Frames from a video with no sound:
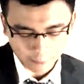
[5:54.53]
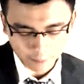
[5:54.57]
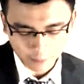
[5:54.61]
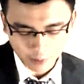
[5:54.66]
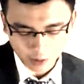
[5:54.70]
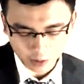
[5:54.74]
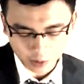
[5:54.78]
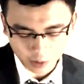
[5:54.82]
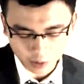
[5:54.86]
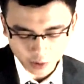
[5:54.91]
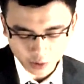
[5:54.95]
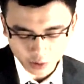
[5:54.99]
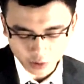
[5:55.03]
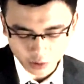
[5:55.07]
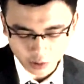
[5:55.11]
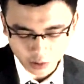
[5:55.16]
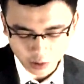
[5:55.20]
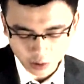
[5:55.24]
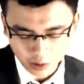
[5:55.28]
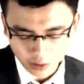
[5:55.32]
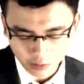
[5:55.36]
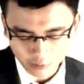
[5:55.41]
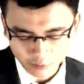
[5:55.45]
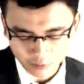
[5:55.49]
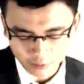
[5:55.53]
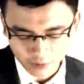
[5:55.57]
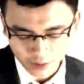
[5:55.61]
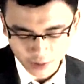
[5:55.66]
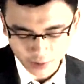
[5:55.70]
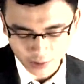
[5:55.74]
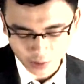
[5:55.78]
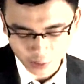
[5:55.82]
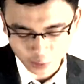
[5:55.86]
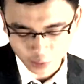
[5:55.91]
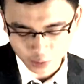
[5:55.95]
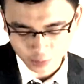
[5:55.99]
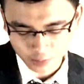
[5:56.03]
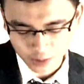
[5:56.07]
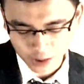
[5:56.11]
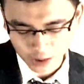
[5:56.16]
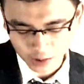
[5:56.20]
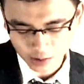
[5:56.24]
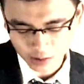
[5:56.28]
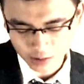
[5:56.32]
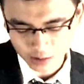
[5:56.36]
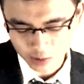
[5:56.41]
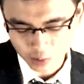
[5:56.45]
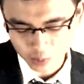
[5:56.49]
but also the non-financial
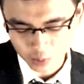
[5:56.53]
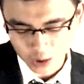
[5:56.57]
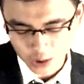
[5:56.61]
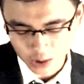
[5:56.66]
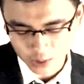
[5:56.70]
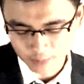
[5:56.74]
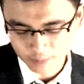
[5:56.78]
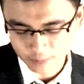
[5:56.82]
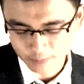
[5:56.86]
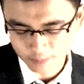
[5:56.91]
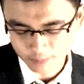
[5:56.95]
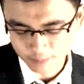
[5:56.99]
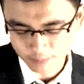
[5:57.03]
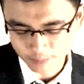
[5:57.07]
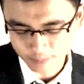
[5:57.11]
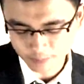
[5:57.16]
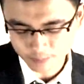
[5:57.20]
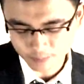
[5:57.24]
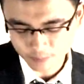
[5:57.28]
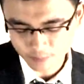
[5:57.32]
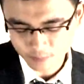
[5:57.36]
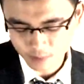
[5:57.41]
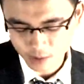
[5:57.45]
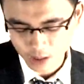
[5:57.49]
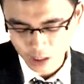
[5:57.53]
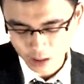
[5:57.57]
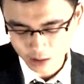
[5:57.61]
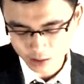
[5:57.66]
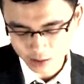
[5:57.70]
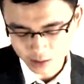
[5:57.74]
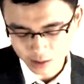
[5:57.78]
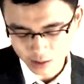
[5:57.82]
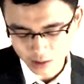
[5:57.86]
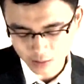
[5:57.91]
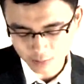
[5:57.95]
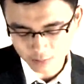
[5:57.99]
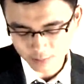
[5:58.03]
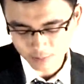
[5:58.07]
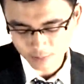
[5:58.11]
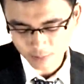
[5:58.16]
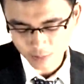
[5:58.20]
bit as well. That's it.